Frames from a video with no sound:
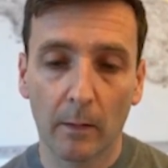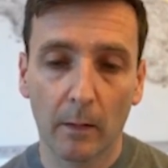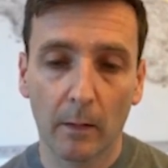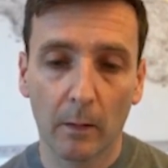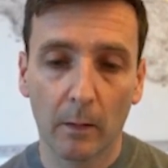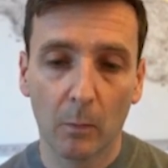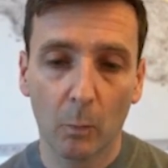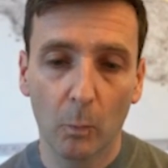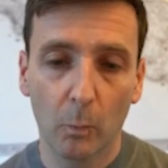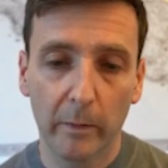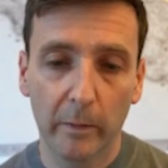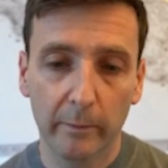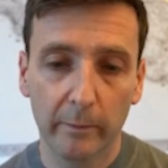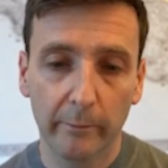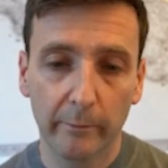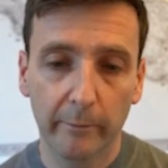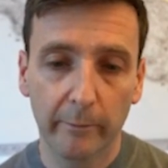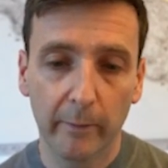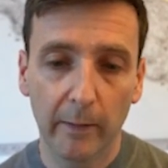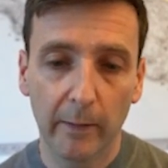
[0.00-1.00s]
We can
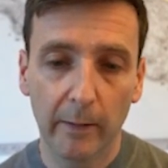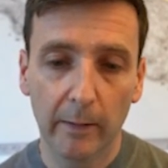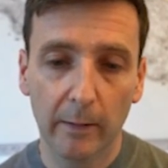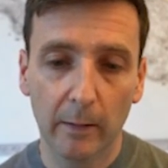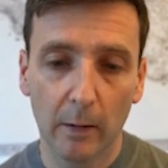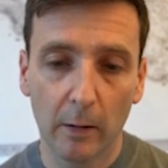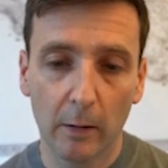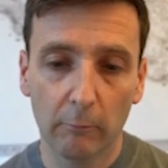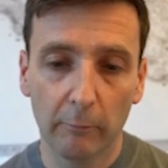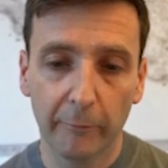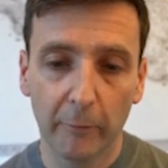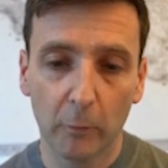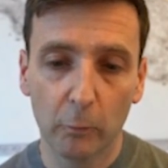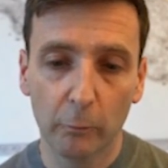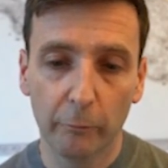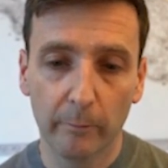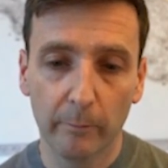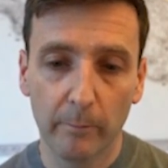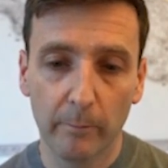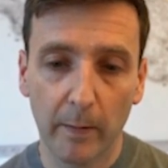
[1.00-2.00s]
see our resultant
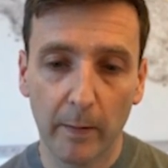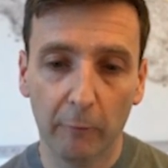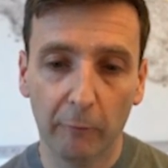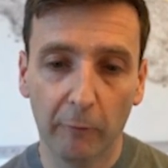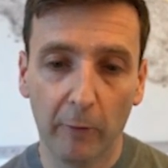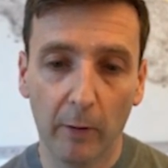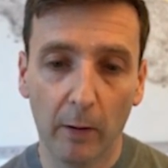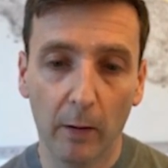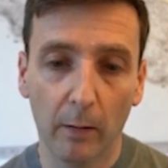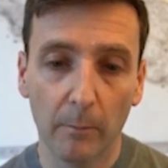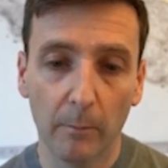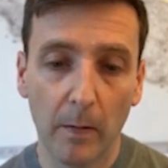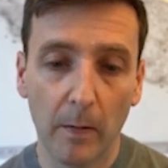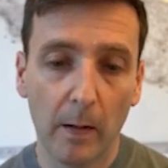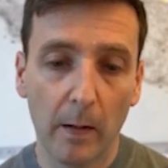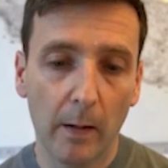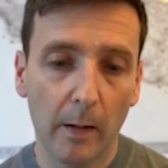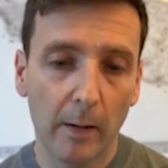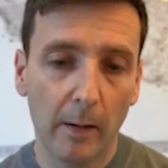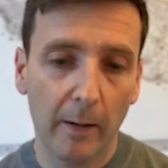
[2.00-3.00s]
mesh here.
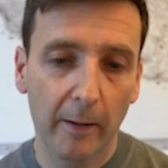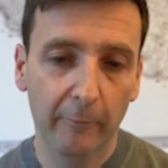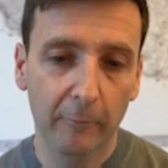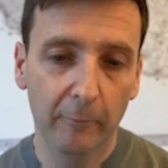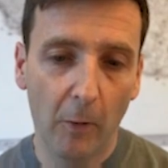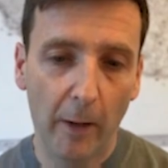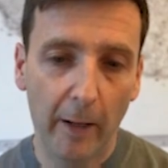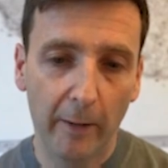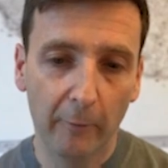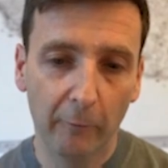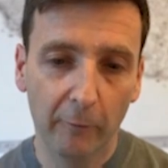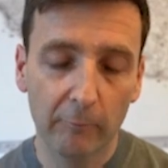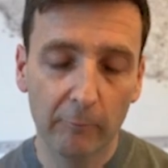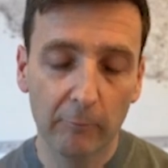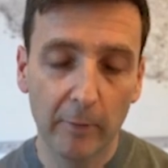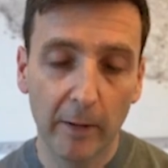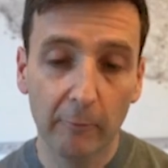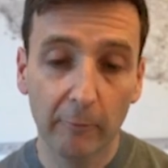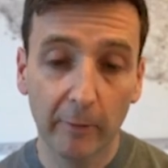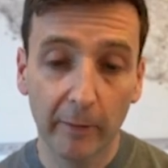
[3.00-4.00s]
It's not actually
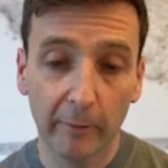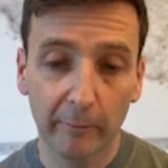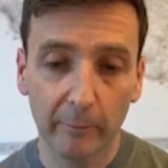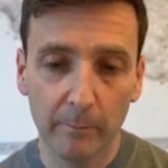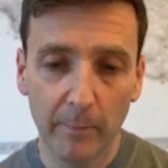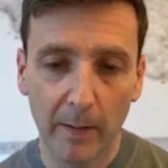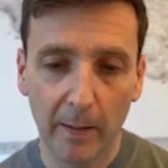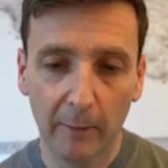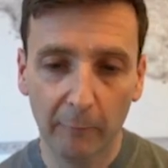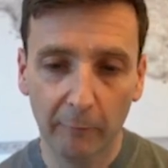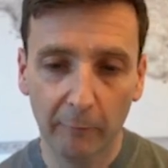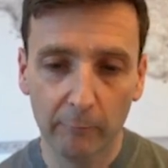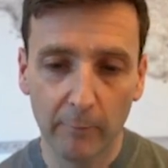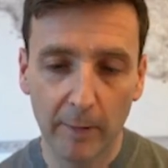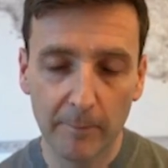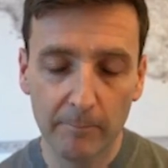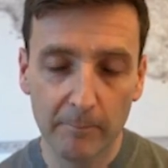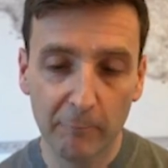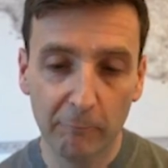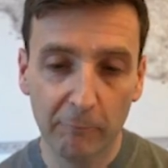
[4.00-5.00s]
rendering as a mesh, it's
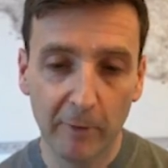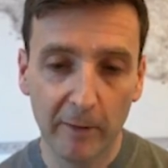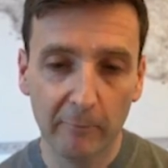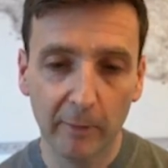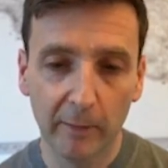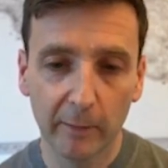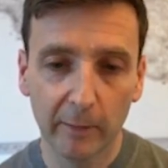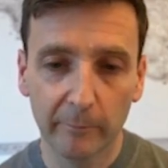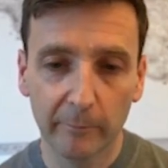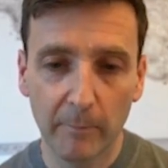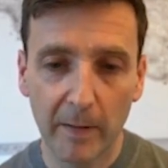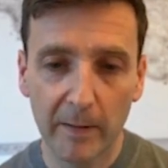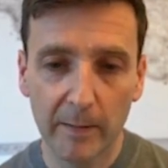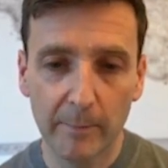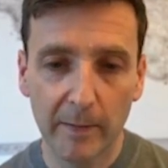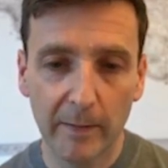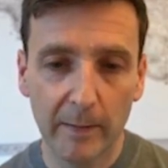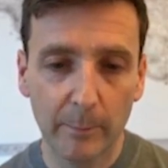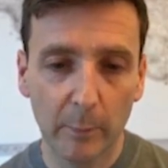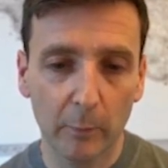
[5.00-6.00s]
rendering as many
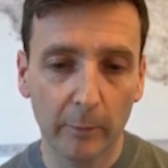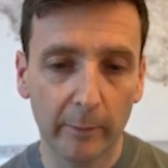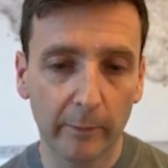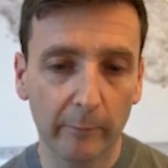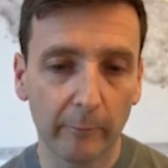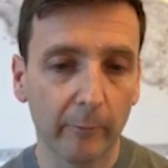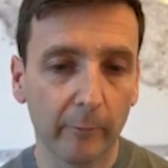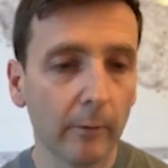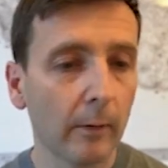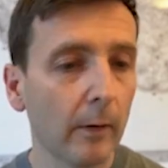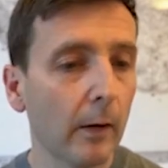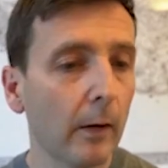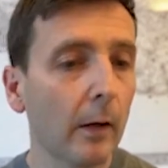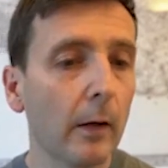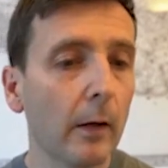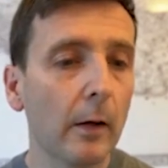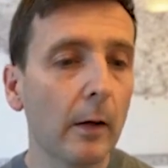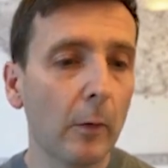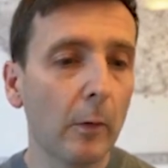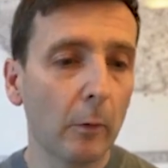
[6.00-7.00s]
points.
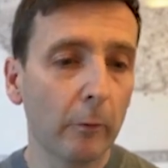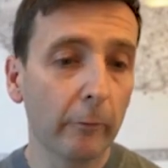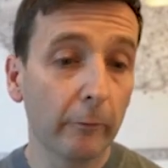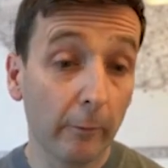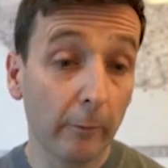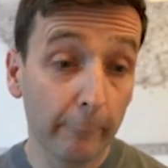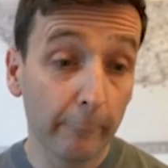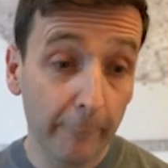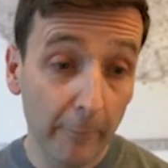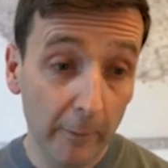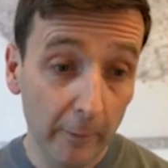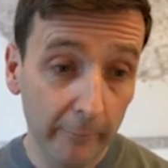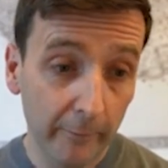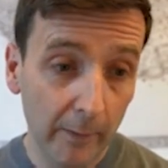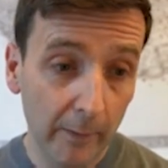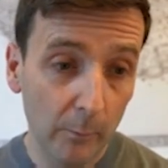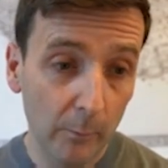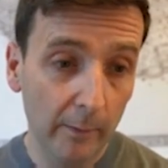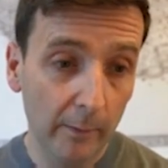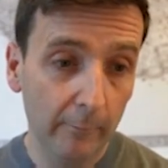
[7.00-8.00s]
So the first thing we
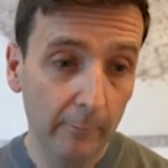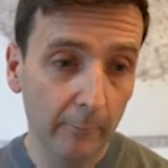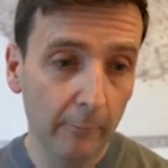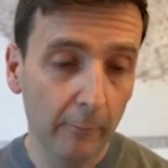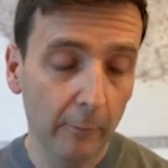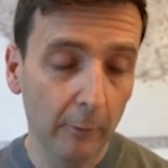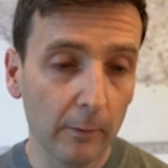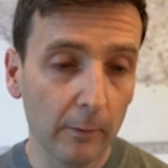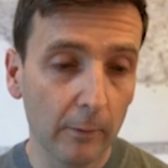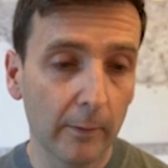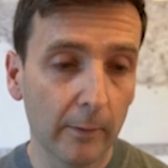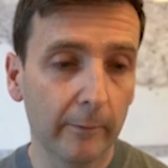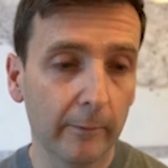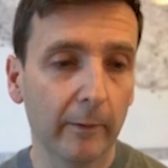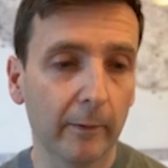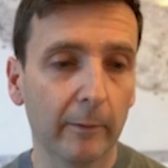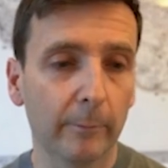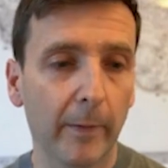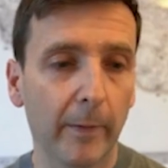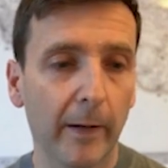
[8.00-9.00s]
need to do
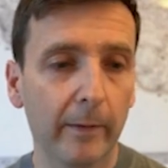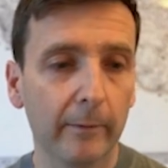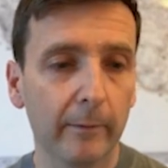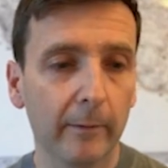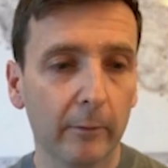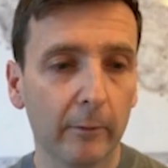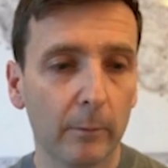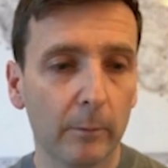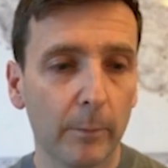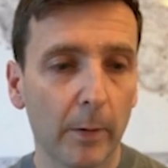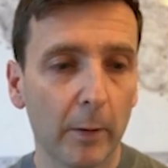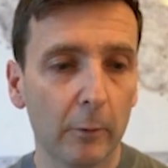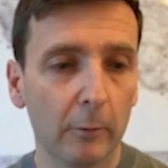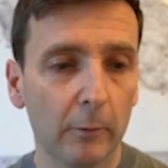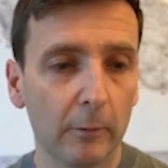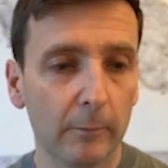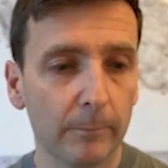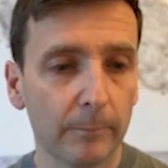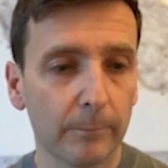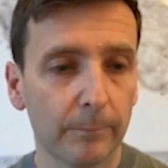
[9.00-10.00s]
expand this component,
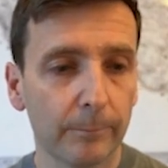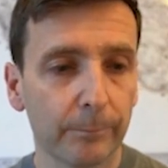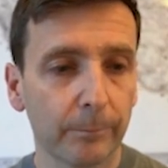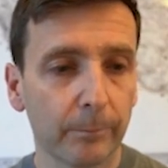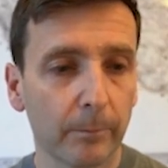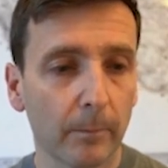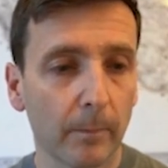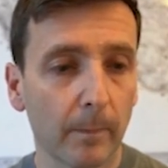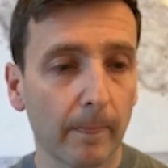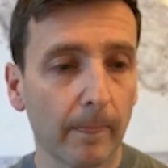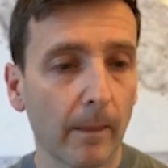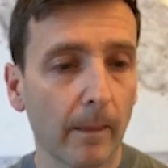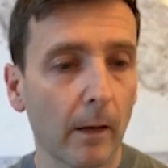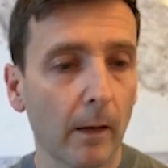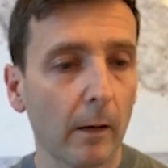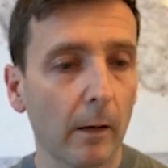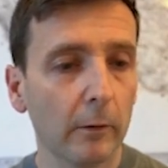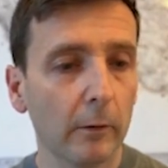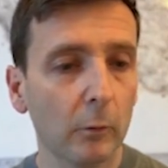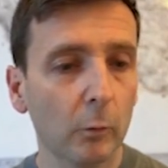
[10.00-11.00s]
and
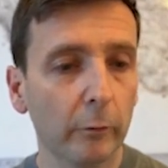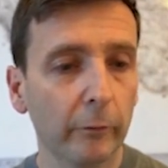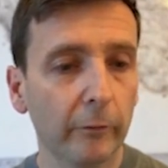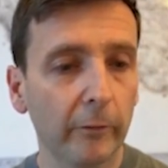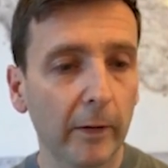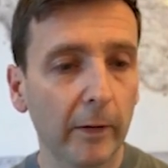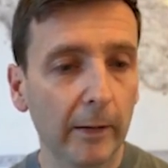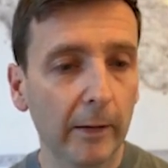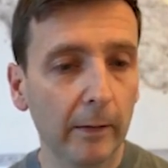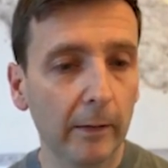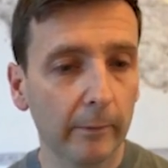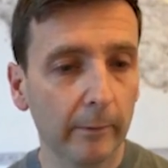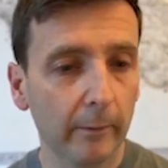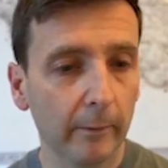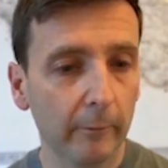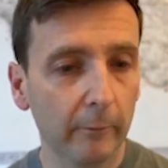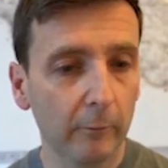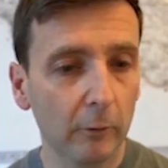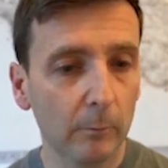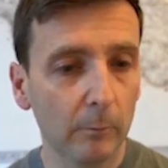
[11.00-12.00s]
you will see this new
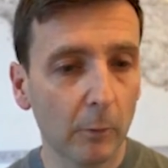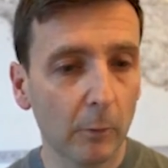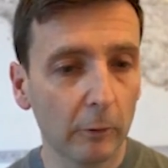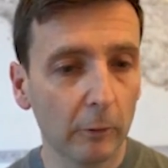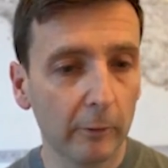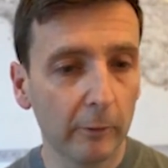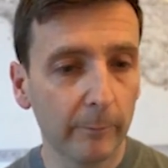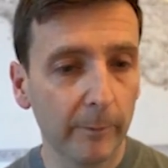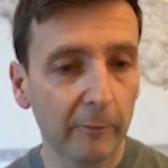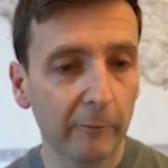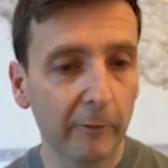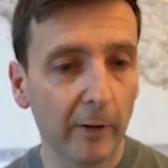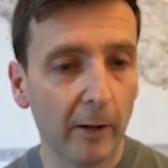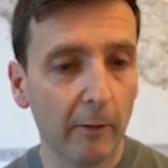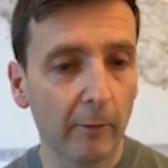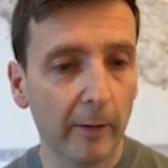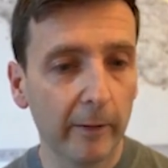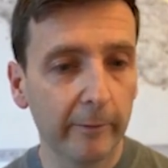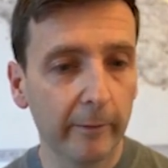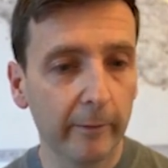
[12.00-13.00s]
model has been
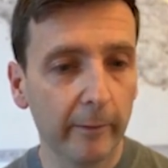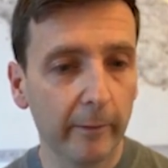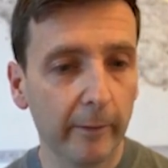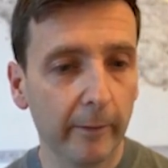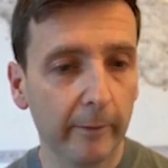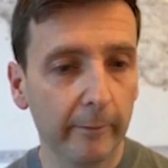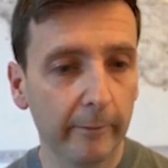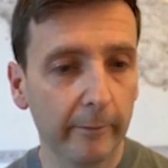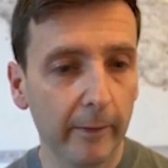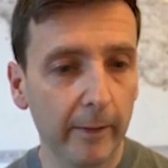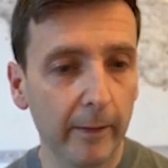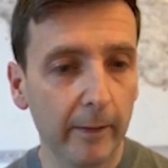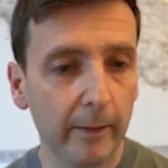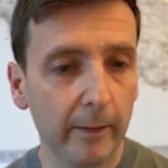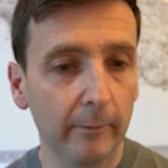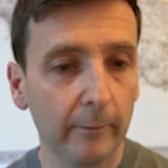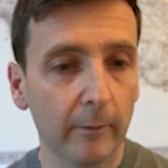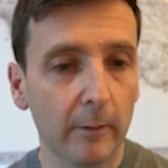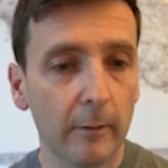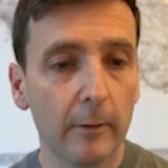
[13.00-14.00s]
generated, and it is
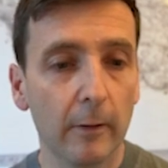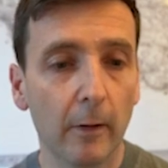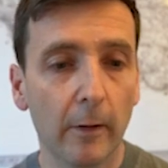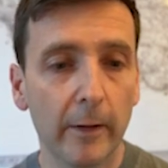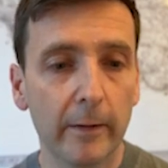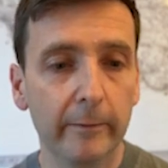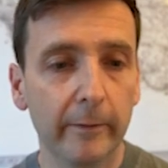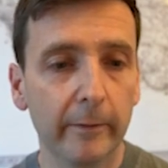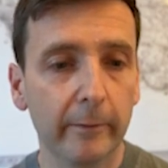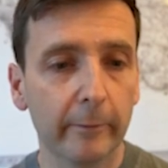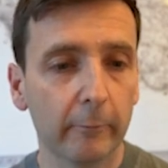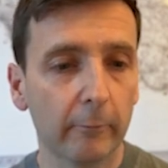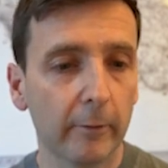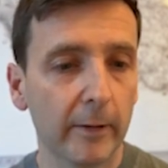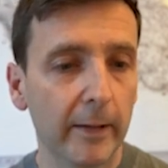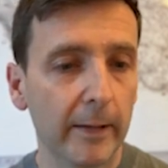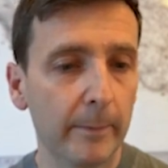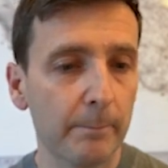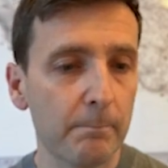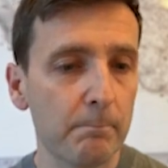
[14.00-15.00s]
93
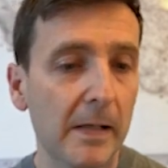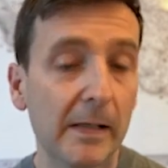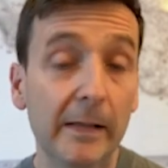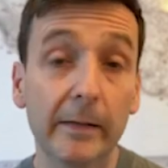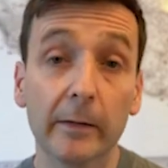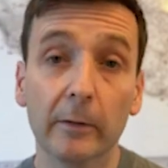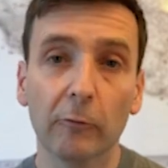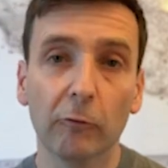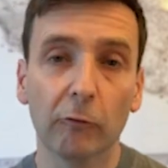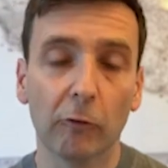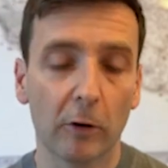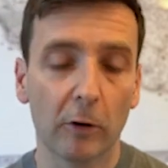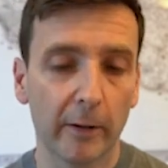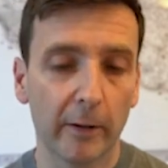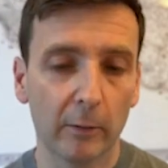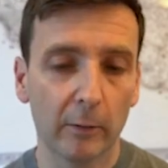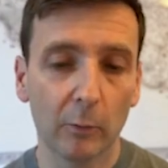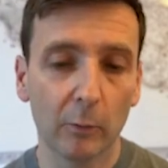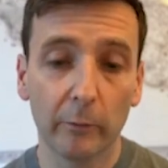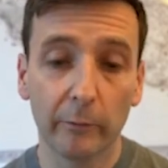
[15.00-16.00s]
million
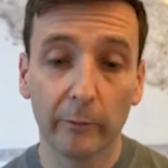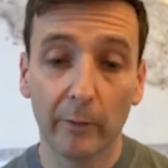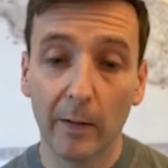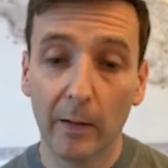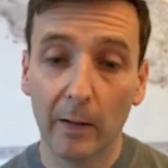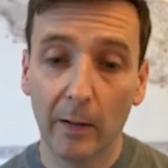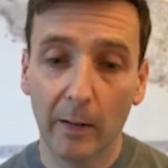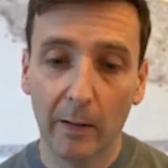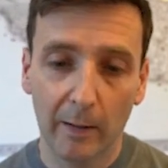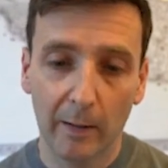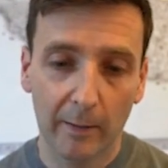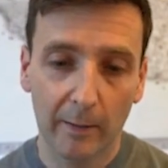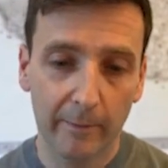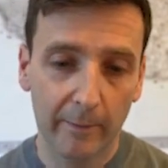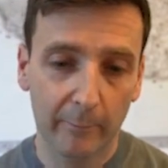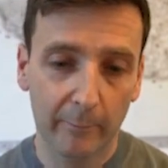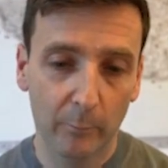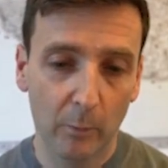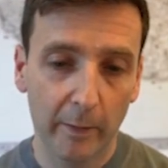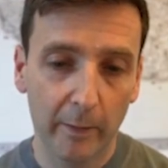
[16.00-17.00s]
triangles, and that's
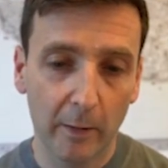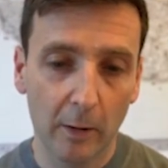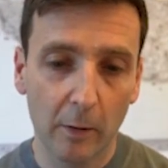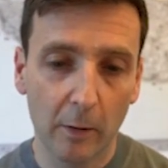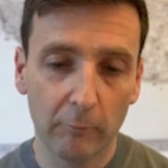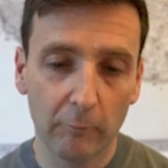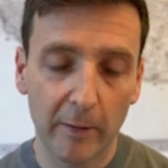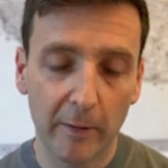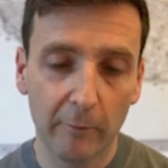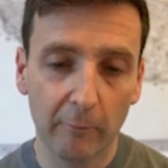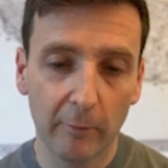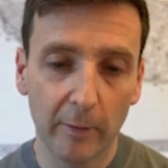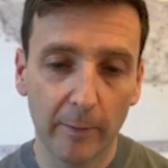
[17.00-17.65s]
why it can't render it.